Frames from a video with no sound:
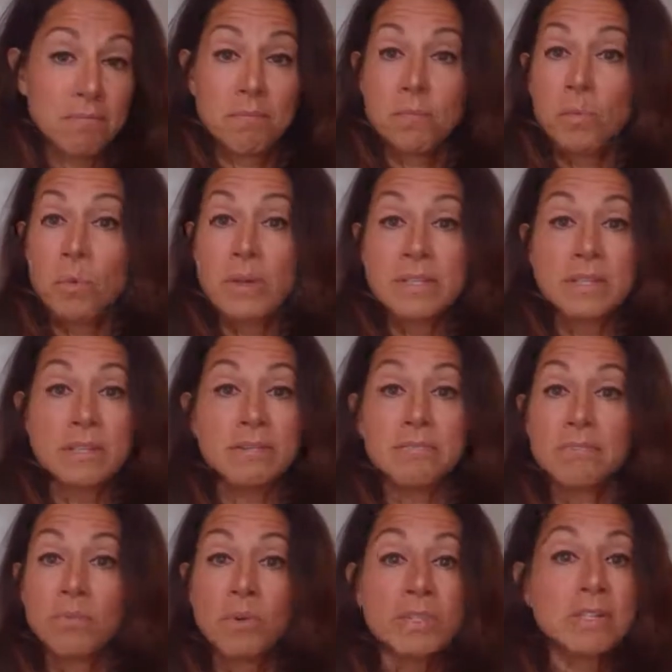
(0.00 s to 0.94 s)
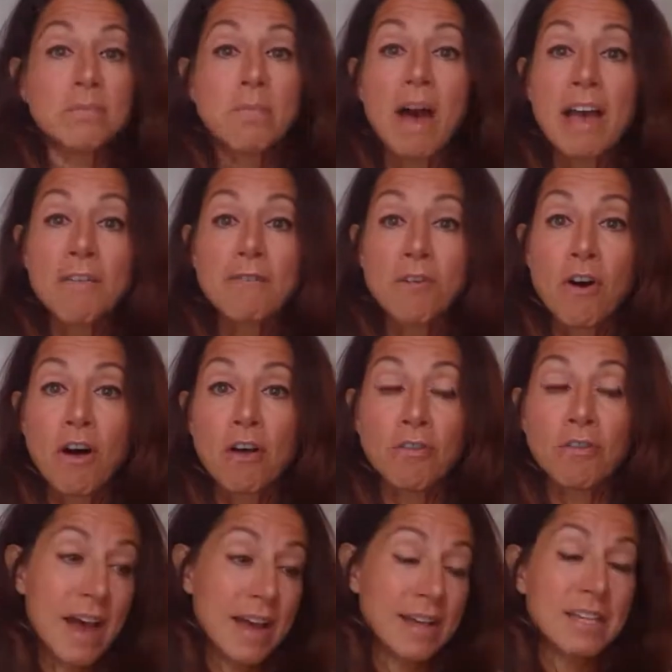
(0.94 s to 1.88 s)
wasn't my fault,
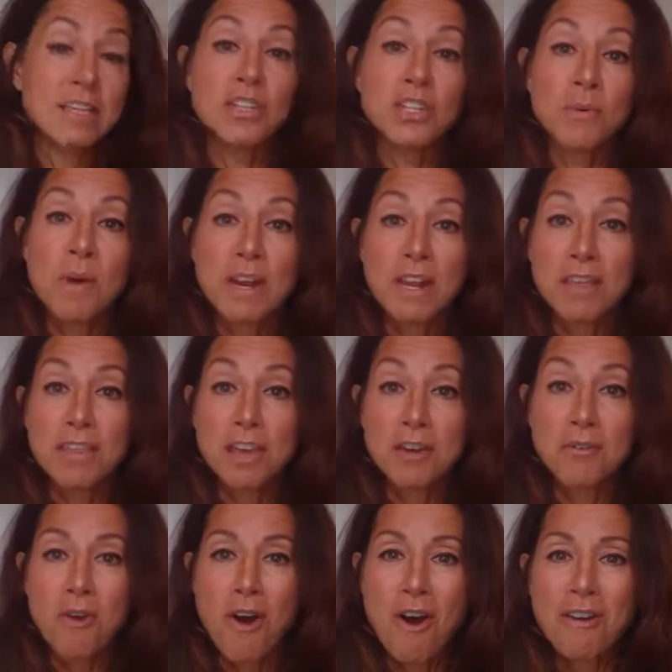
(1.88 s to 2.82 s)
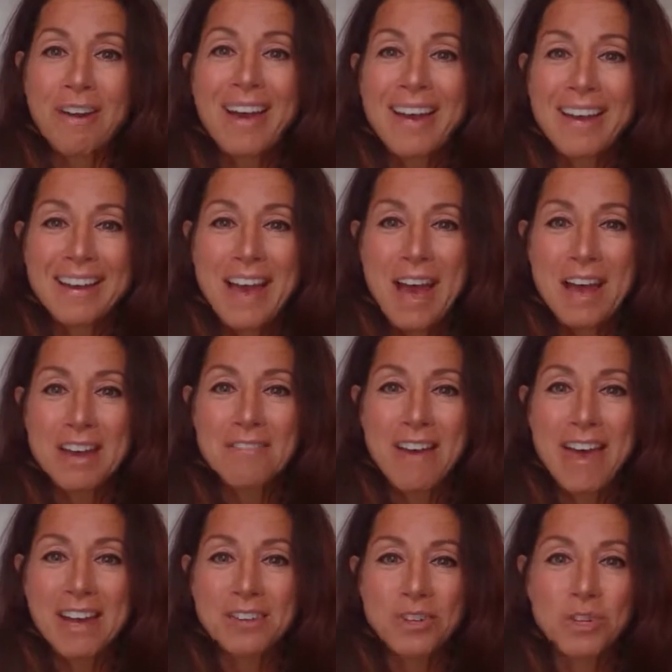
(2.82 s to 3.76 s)
I didn't do anything wrong kind of
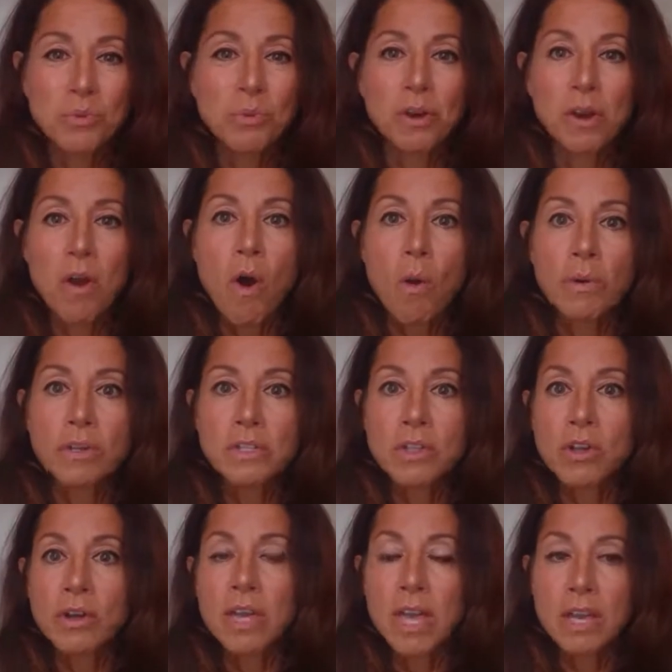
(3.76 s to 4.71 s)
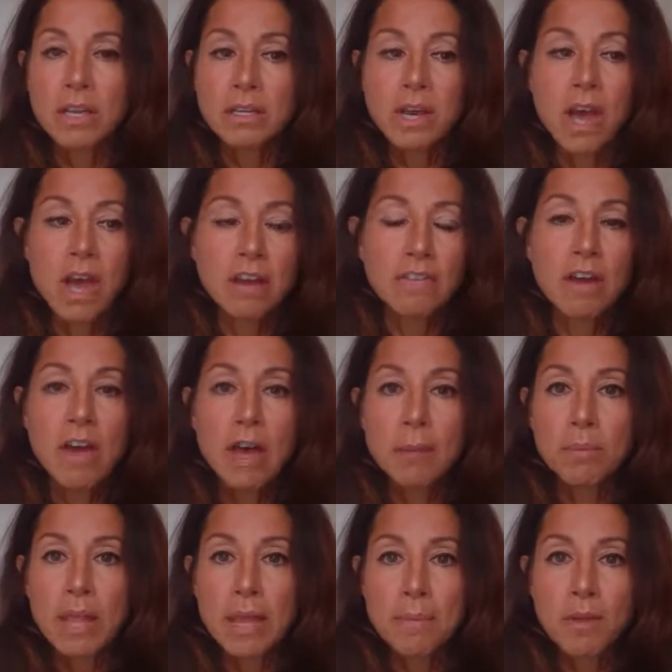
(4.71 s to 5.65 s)
attitude where you're always looking to kind of
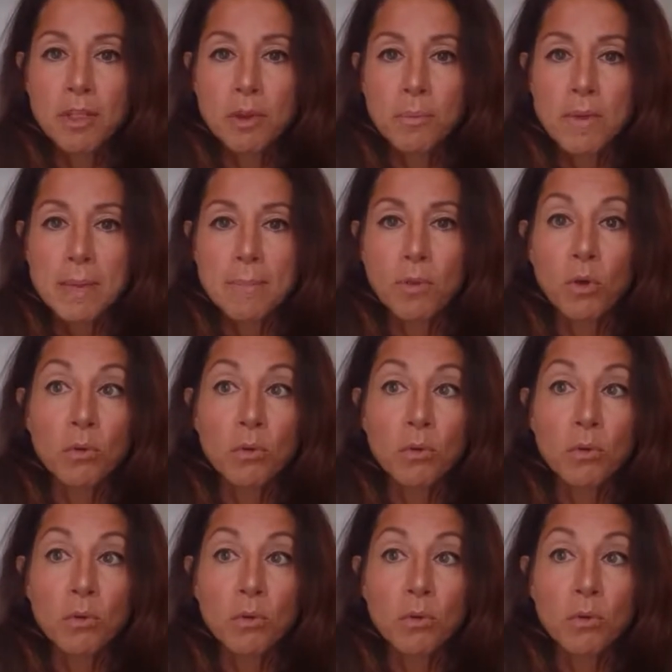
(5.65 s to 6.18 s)
blame other people,